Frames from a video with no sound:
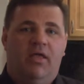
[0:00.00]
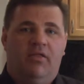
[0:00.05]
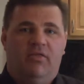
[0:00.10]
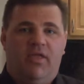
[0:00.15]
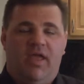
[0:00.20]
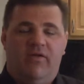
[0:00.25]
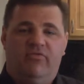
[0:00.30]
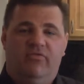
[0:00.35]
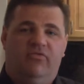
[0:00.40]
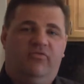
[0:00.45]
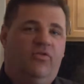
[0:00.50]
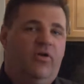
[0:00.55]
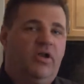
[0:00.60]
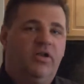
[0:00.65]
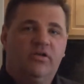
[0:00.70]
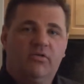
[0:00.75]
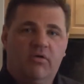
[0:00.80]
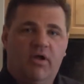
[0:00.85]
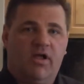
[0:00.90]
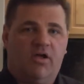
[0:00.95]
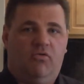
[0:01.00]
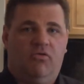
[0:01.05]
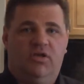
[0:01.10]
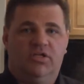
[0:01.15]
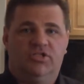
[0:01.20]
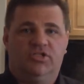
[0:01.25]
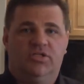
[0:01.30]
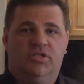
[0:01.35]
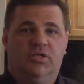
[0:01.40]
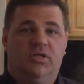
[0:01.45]
They have a very direct
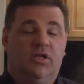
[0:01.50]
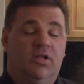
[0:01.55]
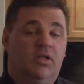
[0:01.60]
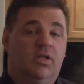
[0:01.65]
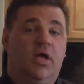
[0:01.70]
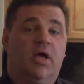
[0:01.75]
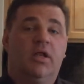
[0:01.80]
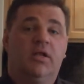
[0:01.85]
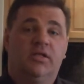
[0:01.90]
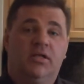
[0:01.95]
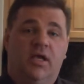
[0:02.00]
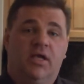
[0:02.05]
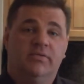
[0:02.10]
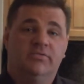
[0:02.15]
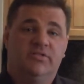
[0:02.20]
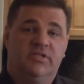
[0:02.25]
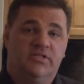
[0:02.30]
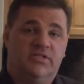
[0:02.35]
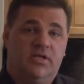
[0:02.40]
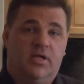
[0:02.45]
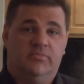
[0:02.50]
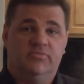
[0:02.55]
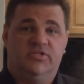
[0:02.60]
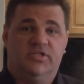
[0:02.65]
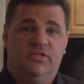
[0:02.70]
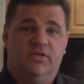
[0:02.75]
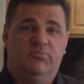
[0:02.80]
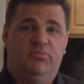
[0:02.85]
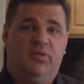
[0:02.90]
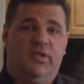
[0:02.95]
question. A lot of times this comes
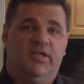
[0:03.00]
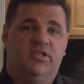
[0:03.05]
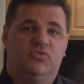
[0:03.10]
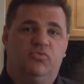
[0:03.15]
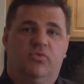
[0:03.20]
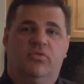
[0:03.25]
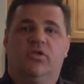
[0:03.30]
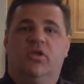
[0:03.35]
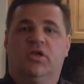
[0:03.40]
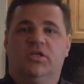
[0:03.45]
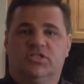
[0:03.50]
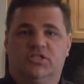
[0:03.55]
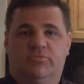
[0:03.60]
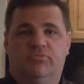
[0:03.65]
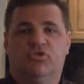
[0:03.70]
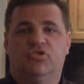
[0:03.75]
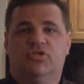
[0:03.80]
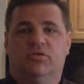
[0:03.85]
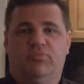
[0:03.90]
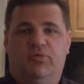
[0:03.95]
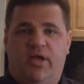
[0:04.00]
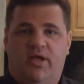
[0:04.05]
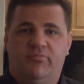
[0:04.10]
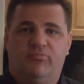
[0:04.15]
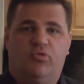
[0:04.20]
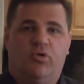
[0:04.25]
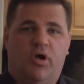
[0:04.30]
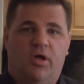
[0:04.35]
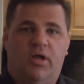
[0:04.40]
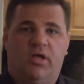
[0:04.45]
into place with customer
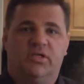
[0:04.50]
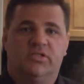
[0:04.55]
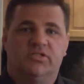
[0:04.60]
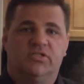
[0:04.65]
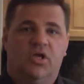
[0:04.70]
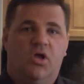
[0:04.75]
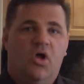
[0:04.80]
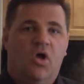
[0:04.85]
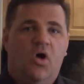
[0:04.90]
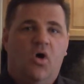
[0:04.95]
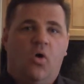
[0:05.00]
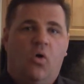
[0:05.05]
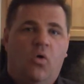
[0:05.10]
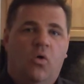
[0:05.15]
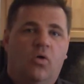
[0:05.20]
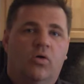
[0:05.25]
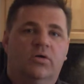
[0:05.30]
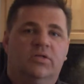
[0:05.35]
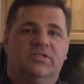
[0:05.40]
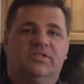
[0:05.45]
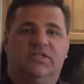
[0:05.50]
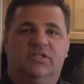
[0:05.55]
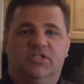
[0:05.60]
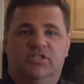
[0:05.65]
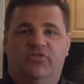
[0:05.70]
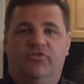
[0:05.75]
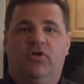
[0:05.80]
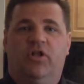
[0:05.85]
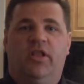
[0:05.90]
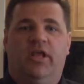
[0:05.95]
supplied products, or in a
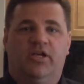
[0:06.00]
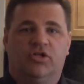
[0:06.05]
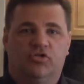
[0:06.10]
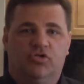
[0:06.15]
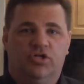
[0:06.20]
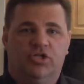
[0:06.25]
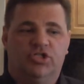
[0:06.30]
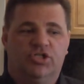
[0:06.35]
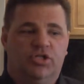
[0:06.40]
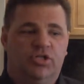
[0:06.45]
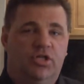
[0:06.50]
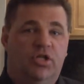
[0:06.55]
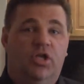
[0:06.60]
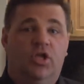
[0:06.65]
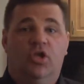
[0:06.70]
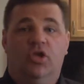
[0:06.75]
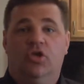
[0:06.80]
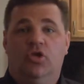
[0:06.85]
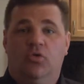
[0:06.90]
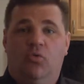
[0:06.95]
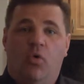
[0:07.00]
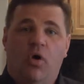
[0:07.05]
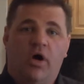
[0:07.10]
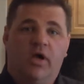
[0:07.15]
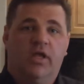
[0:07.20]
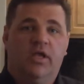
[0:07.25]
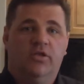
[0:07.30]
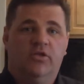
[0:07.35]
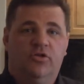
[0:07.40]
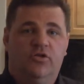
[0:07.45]
sense of an electrician. You
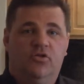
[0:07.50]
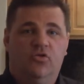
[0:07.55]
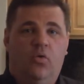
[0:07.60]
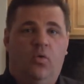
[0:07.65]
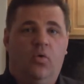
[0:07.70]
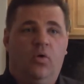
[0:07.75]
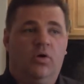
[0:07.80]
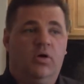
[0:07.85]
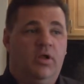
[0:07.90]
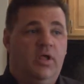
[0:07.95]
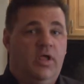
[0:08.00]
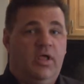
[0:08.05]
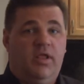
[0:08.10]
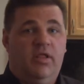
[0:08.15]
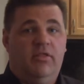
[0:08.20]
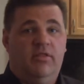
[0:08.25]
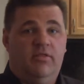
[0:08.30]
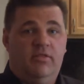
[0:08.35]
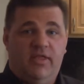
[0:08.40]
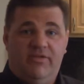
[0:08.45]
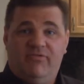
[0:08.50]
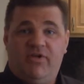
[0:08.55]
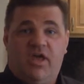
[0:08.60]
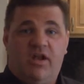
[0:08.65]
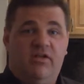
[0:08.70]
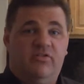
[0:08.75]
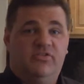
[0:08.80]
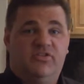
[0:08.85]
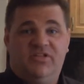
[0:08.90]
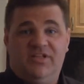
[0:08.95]
walk in the door, they've
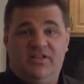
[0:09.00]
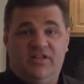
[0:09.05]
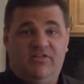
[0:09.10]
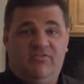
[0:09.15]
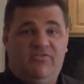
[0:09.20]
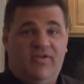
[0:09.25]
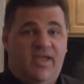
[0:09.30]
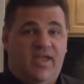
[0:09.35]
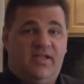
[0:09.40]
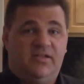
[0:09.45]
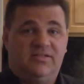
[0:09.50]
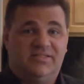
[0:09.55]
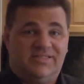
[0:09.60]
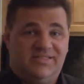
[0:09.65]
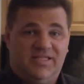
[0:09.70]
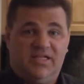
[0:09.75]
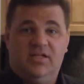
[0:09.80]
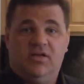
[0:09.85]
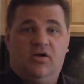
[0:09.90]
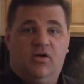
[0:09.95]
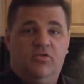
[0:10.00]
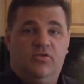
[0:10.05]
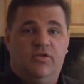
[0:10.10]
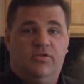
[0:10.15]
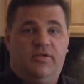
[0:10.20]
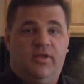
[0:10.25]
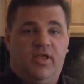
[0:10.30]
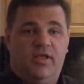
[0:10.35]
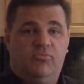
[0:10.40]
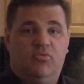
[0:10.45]
got a ceiling fan sitting on the
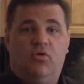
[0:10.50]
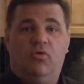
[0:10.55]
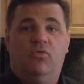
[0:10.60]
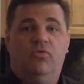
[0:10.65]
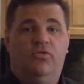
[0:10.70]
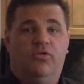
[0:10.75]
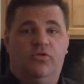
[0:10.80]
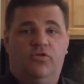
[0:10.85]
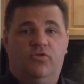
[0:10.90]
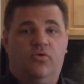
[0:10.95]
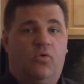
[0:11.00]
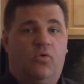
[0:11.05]
table, the